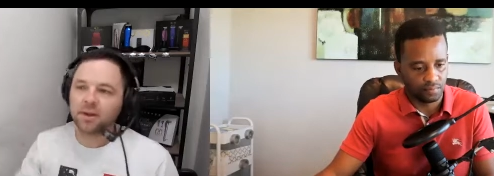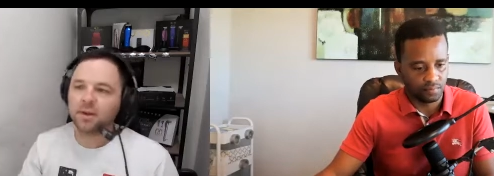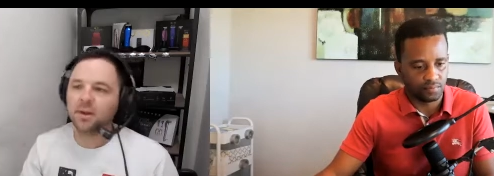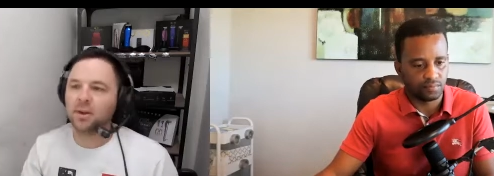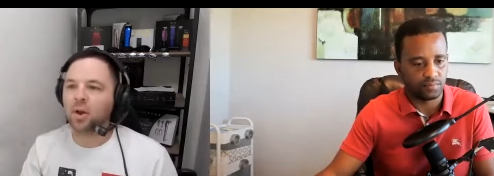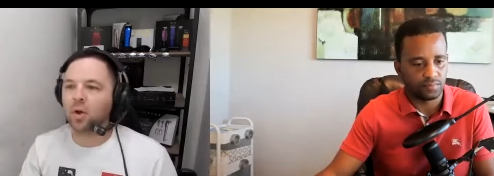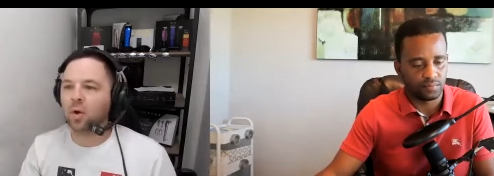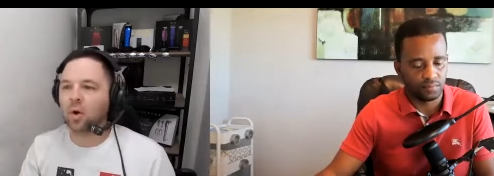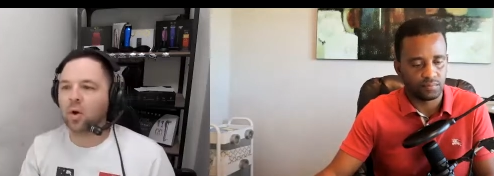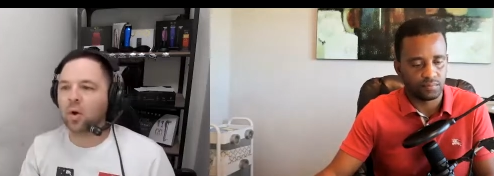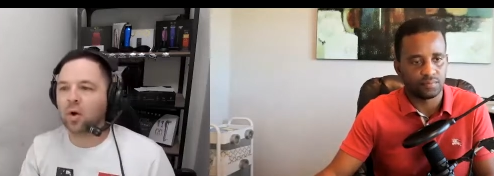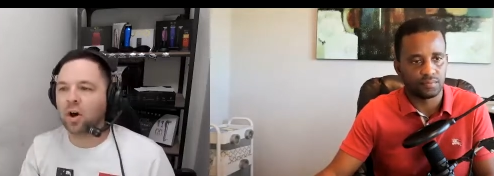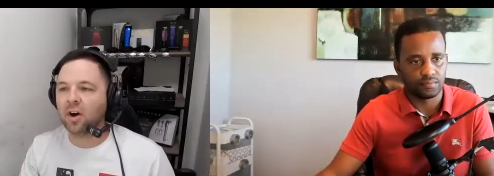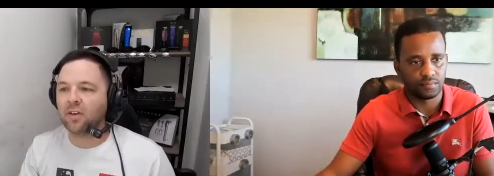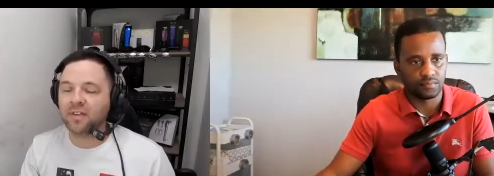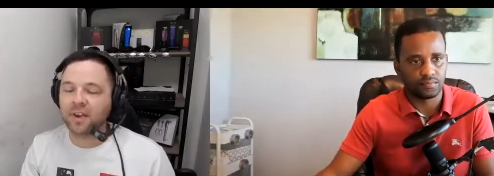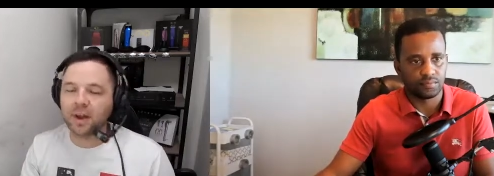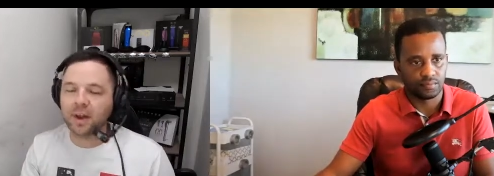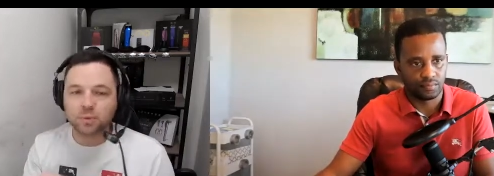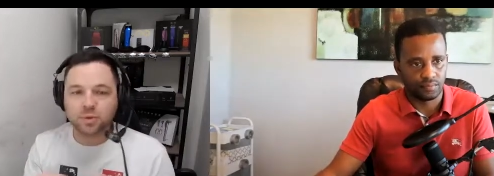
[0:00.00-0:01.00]
Speaker 1: you know go
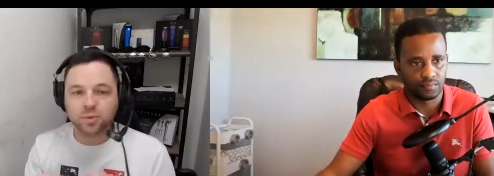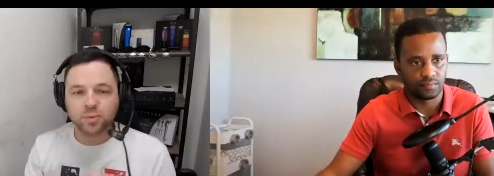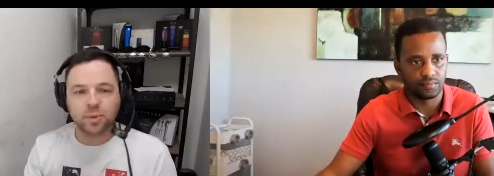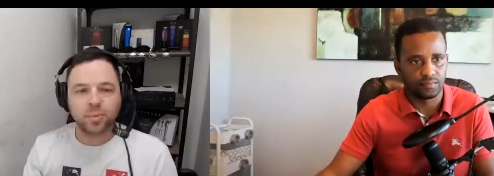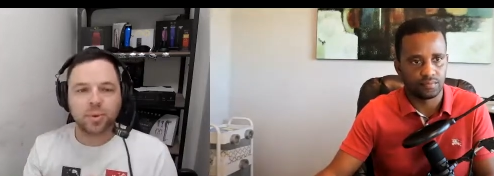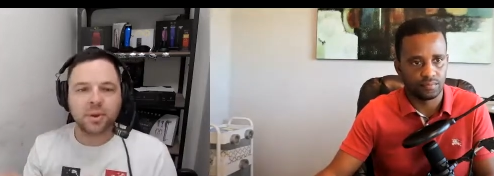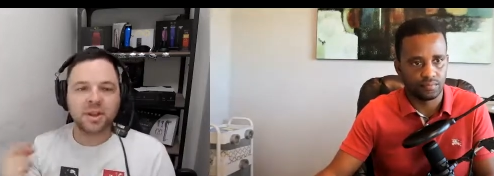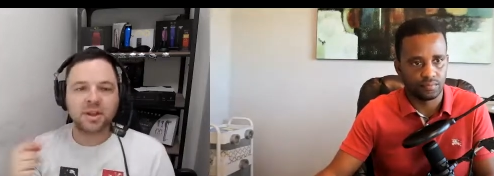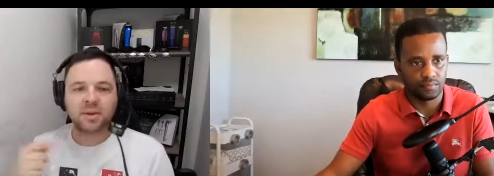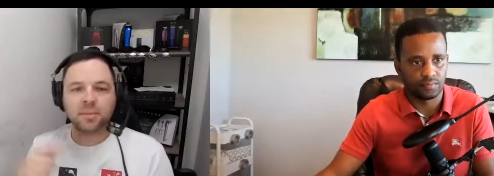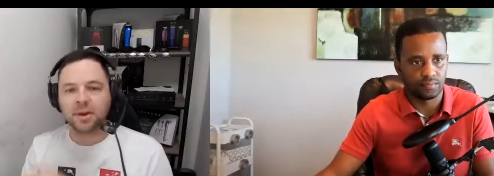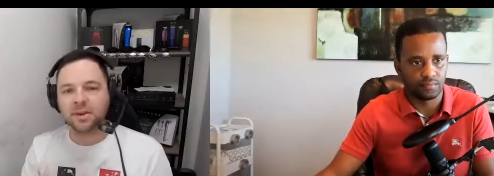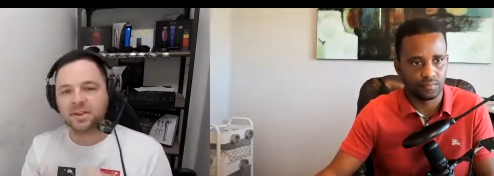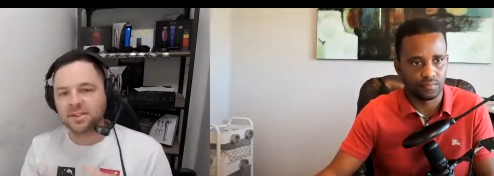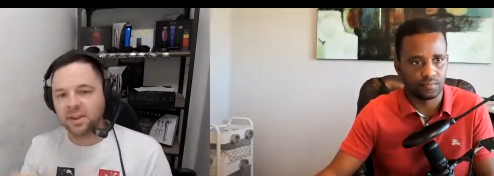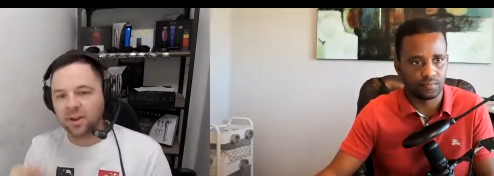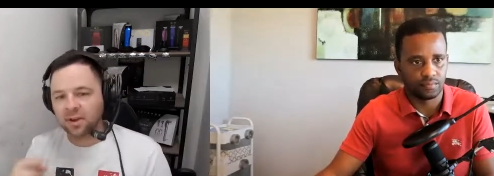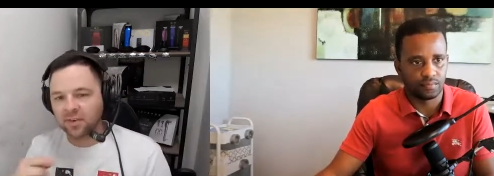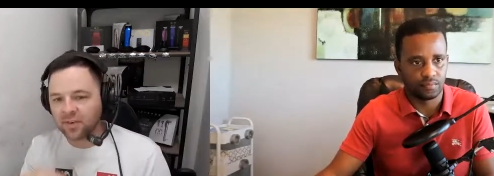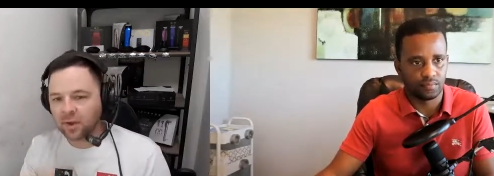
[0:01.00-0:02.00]
off and i was repeating
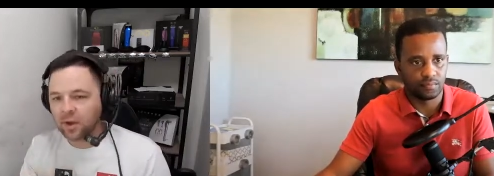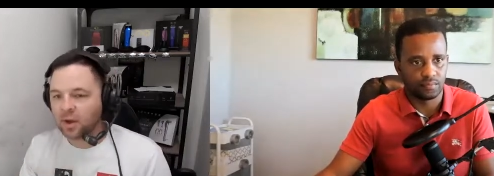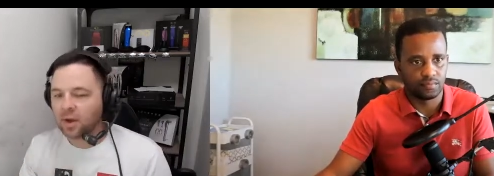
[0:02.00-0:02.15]
myself